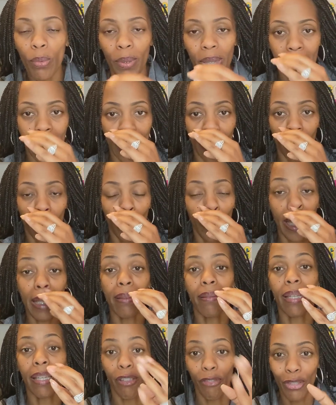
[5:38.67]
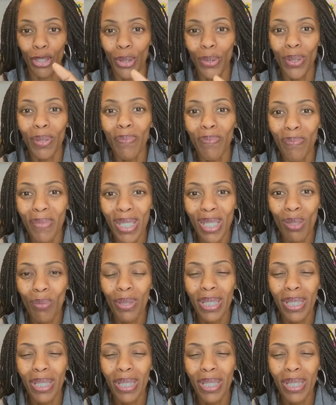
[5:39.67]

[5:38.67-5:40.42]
Potato, and if you are Mr.